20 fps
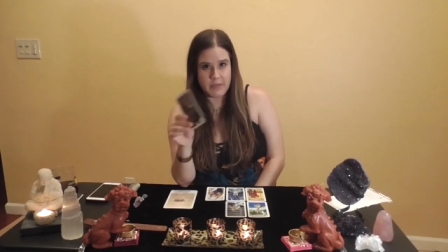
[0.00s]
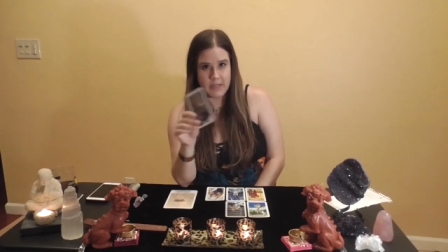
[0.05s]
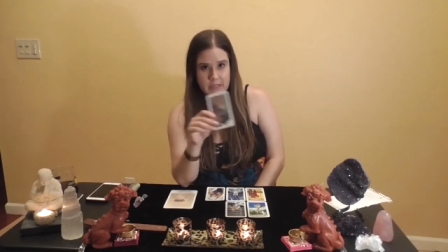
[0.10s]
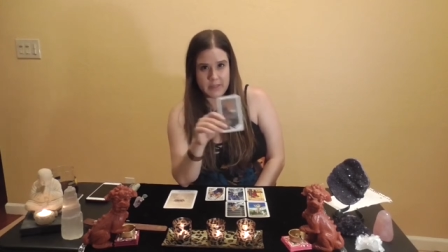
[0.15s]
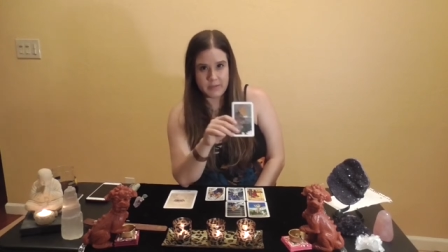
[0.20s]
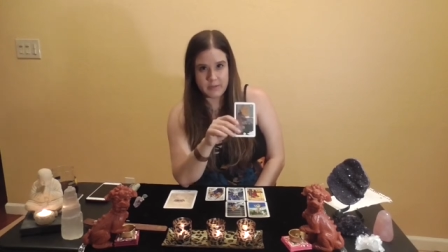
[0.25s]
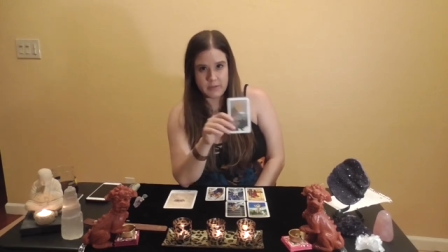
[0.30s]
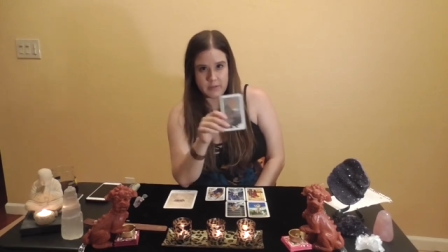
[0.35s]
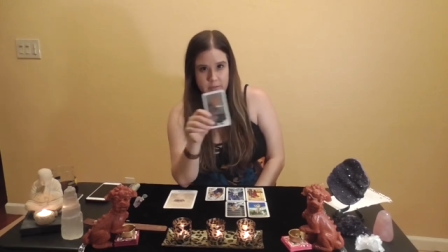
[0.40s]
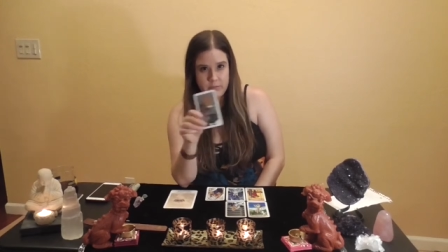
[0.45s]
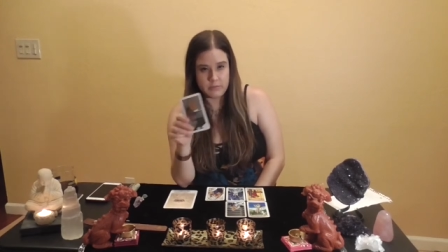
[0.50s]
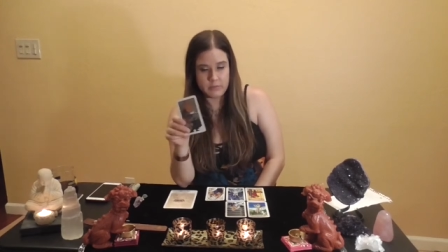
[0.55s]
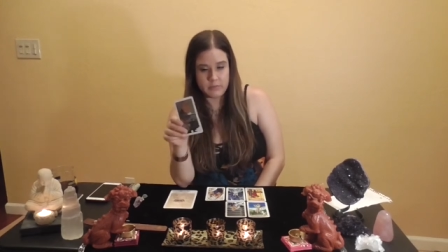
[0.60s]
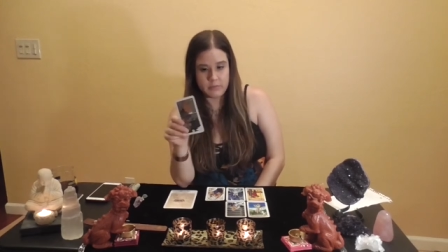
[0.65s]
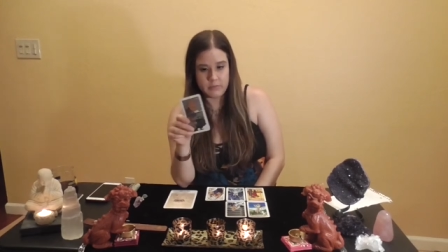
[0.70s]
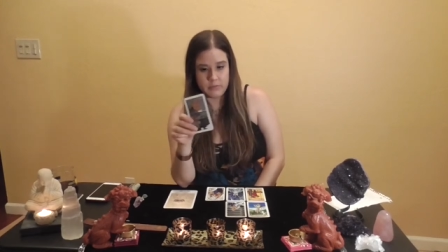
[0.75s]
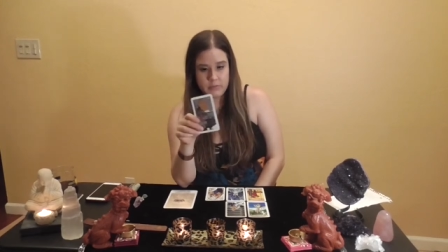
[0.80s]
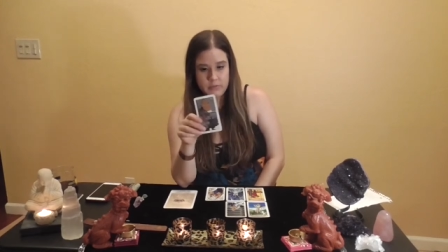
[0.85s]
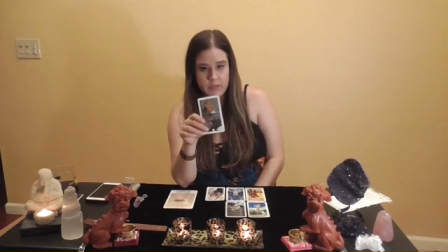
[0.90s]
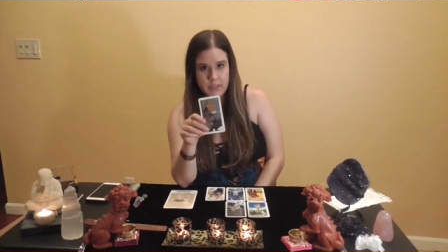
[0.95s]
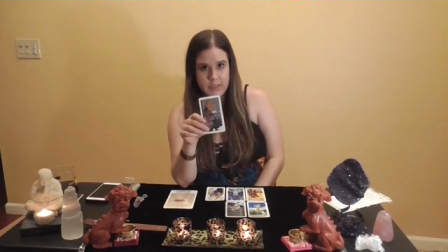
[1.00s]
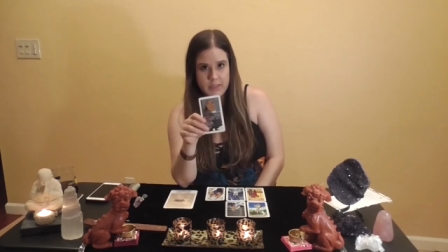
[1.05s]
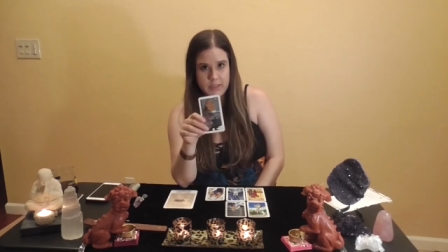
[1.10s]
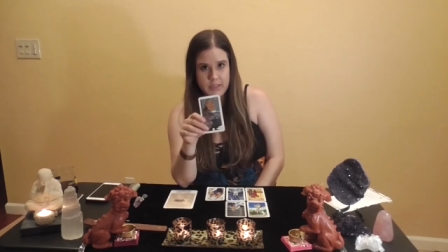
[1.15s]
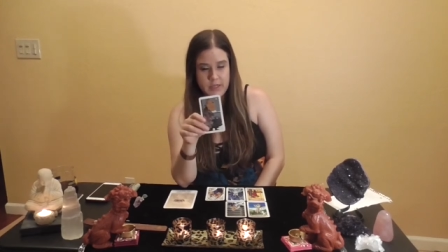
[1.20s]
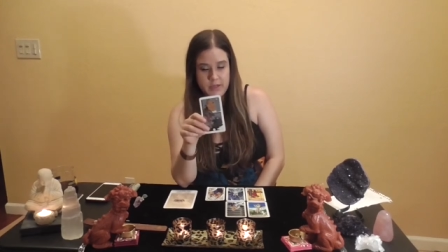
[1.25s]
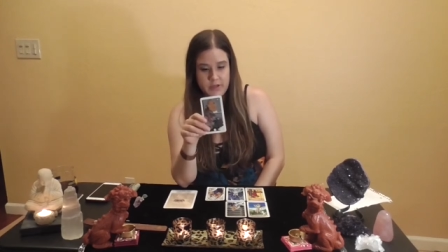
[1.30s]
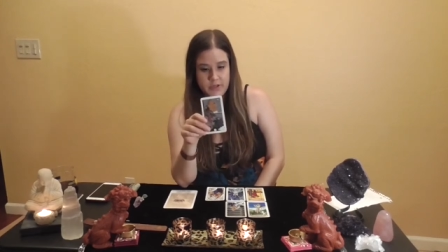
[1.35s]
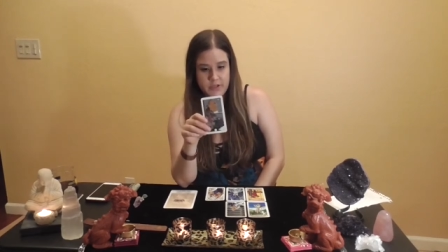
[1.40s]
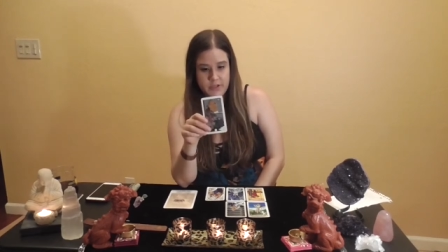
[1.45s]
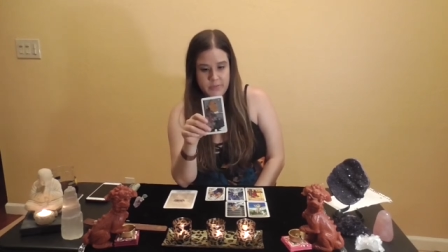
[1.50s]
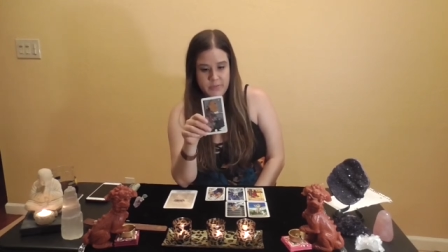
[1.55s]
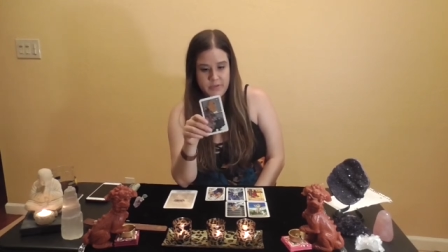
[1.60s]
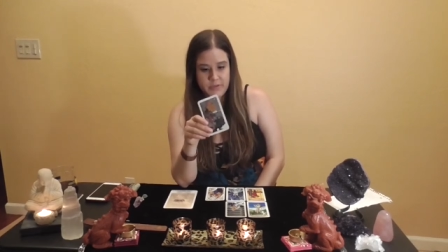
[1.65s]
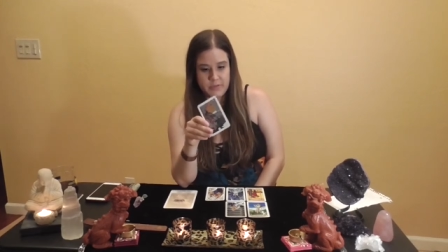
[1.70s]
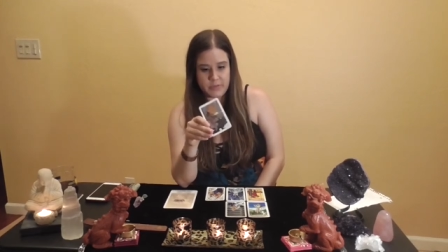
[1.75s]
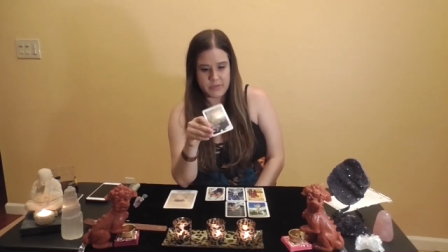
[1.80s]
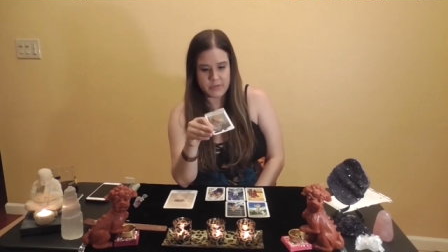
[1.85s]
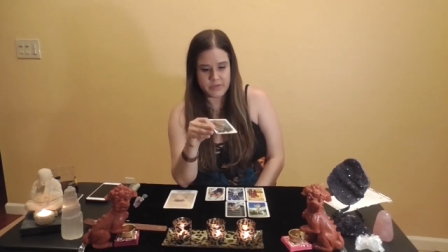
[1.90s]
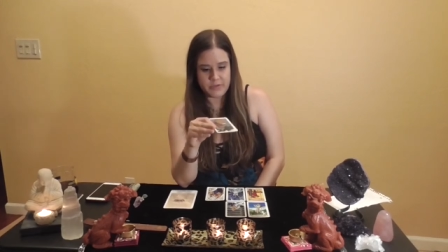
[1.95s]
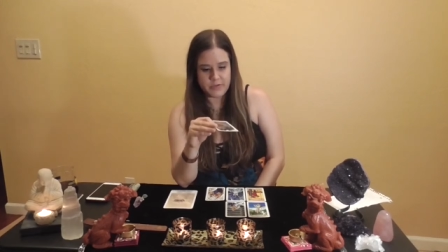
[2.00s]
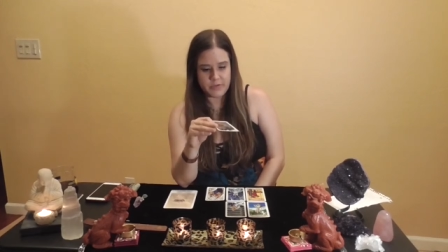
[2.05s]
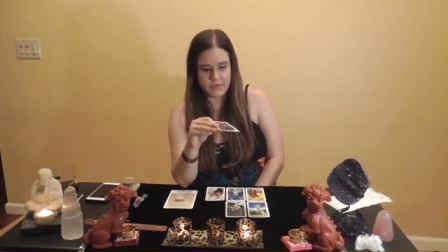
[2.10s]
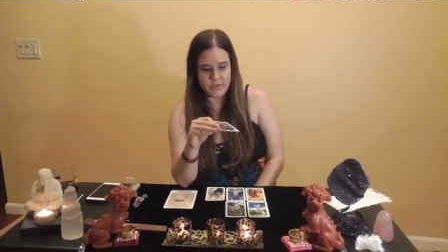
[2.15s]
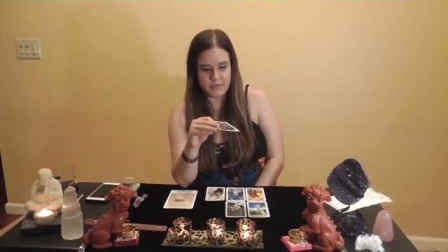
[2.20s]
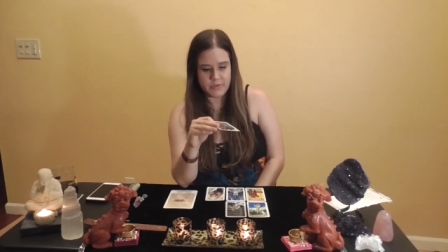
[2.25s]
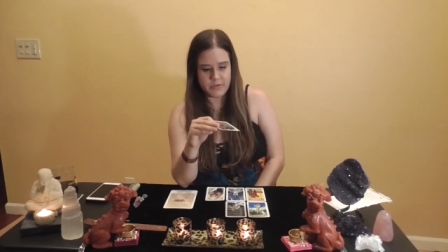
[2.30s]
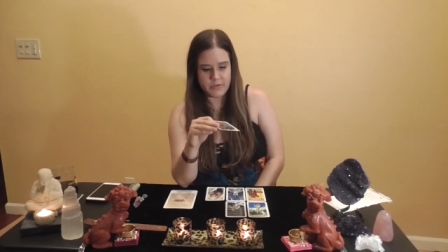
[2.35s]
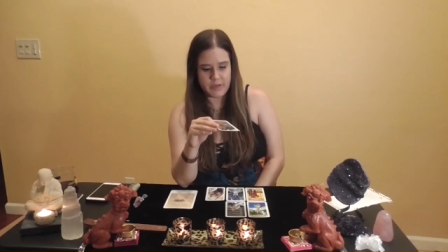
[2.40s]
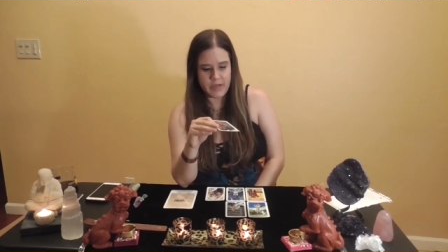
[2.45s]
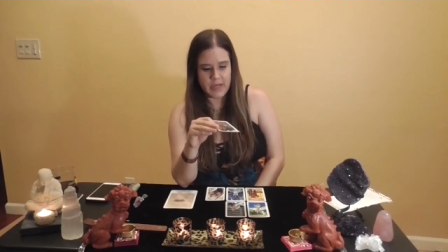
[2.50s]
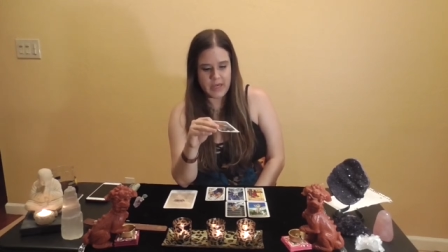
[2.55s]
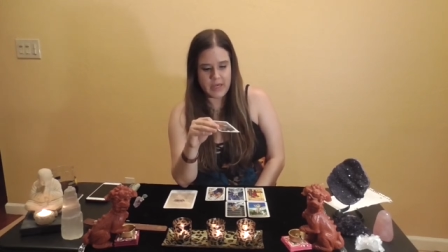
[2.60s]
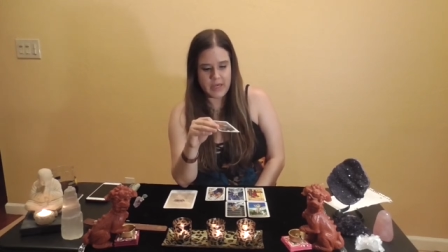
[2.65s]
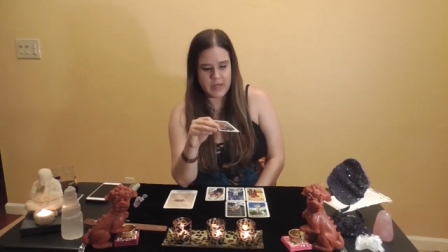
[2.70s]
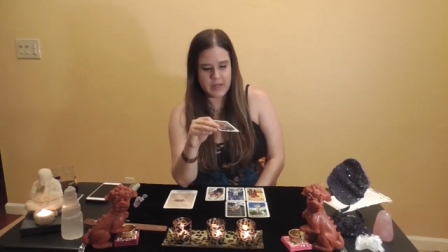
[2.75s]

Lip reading: That's the energy between the two of you, okay?